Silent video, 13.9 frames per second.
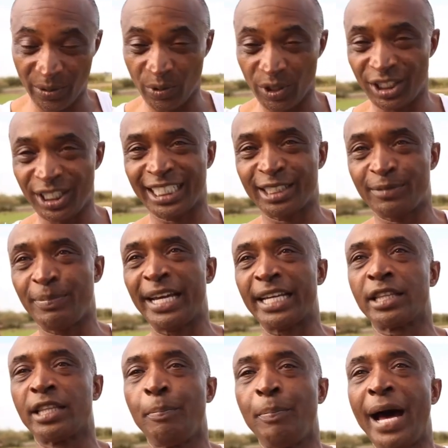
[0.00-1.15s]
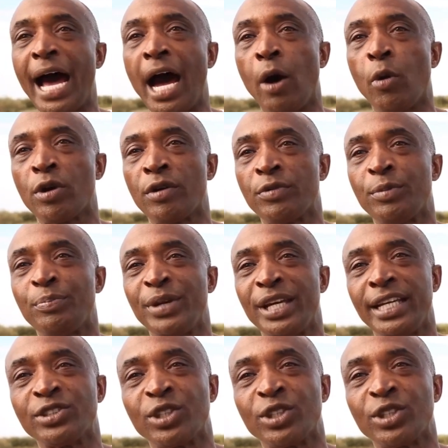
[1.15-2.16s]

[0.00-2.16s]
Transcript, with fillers: what to expect. The power of the bees,